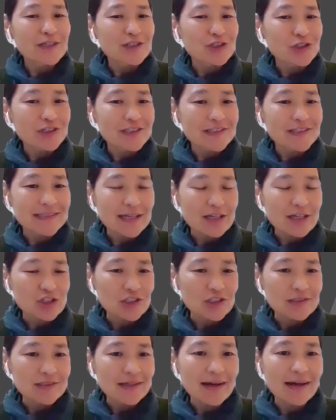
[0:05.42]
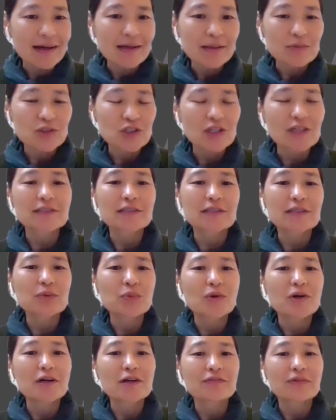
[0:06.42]
picture discussion. I'm Jessica
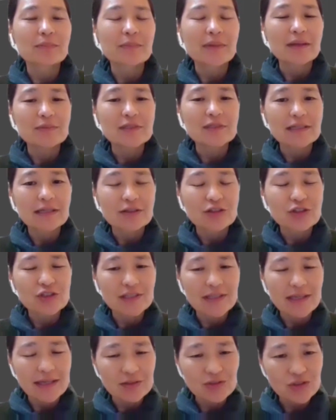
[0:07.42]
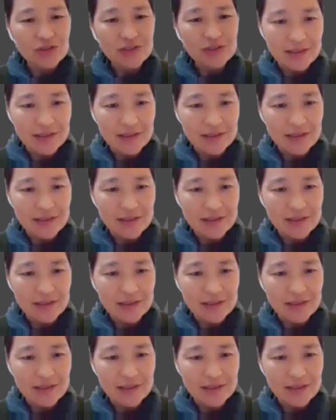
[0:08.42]
Wong from MD Anderson Cancer